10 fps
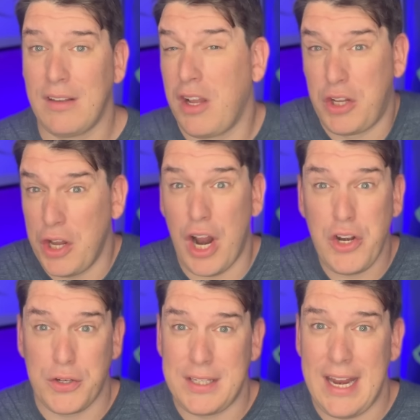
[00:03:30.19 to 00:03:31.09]
a good
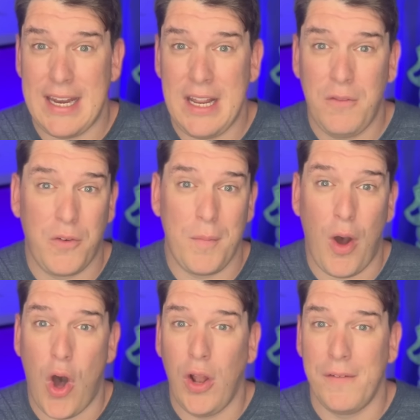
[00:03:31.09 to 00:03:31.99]
understanding from
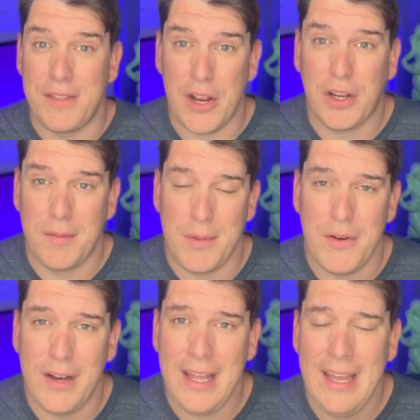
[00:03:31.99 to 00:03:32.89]
all of their
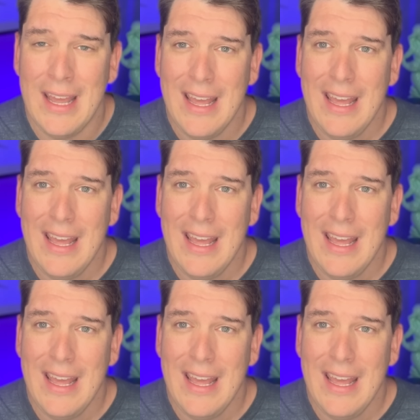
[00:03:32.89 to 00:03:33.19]
community.